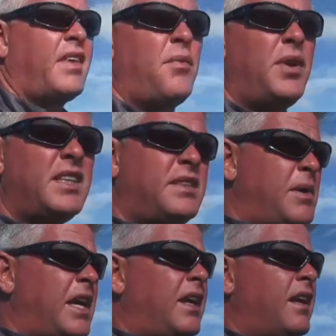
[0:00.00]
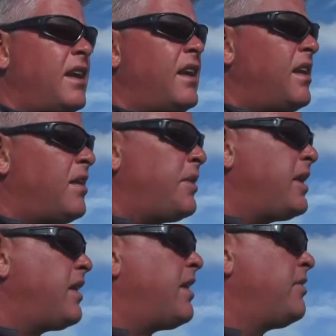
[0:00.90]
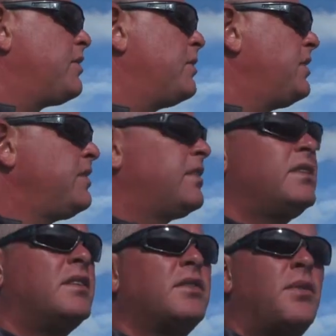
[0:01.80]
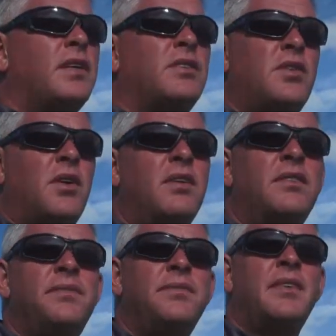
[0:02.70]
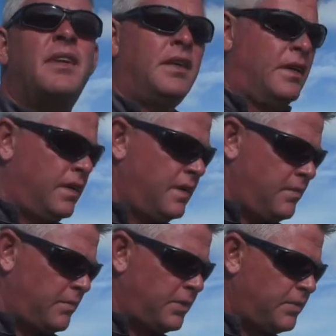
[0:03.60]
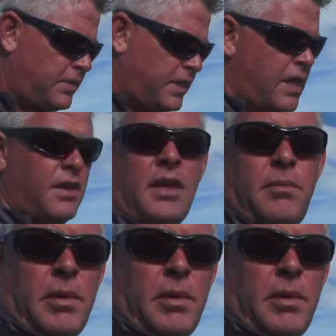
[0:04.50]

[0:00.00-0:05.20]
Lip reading: the wind is making it a little bit uncomfortable because it's quite strong, but we'll see how that